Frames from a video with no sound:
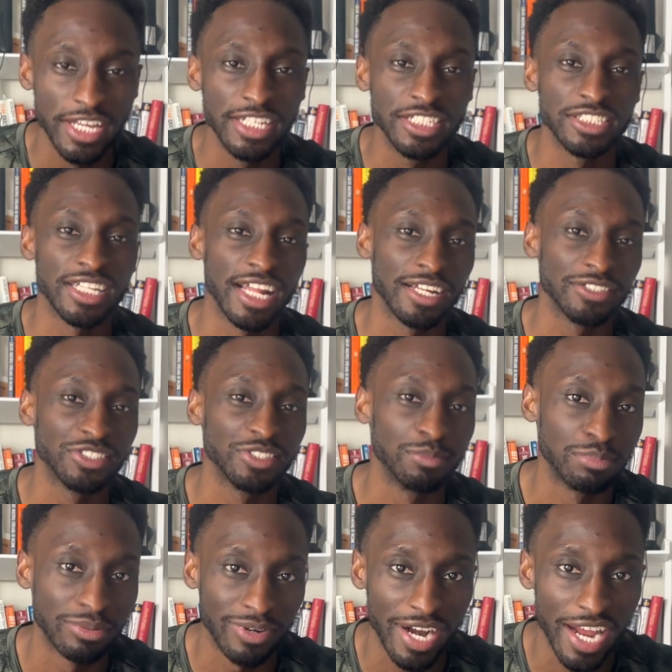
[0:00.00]
Shout out to
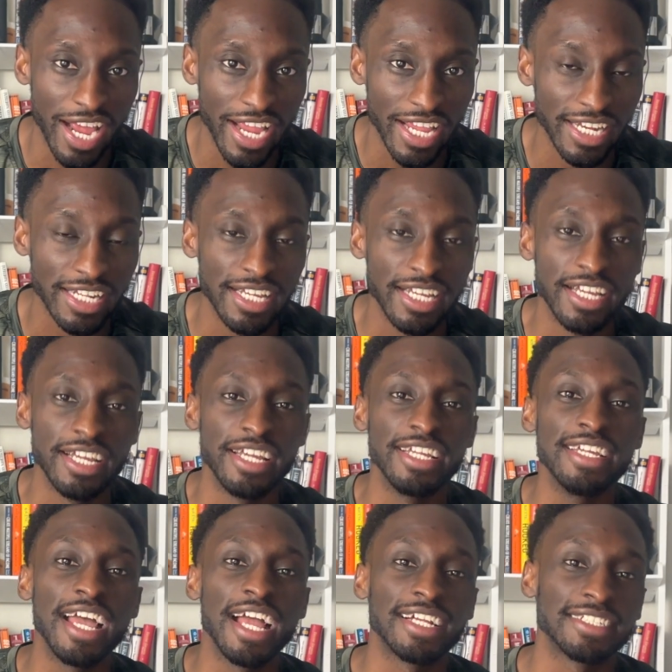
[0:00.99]
Brian.
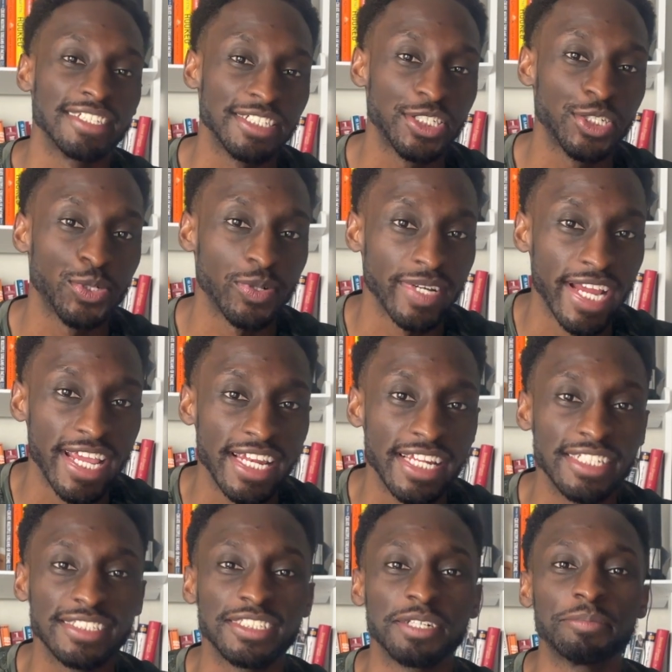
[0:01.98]
He actually
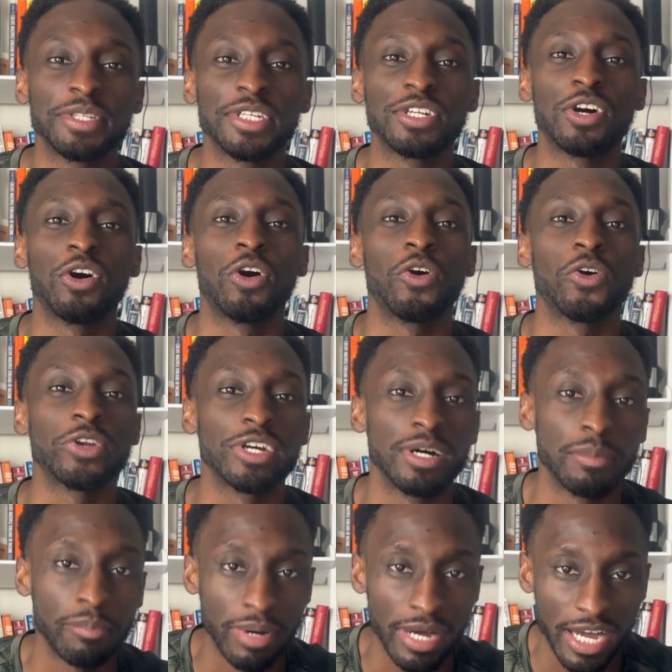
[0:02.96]
created something called
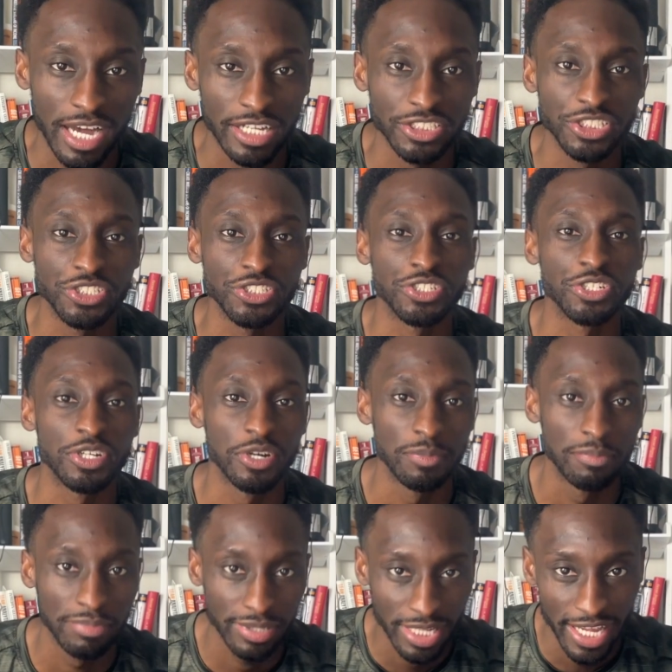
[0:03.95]
a posture
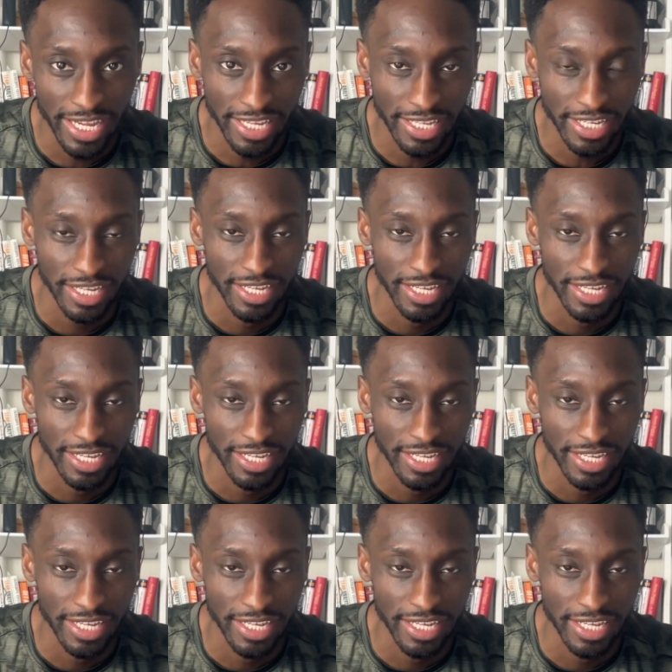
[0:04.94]
plank.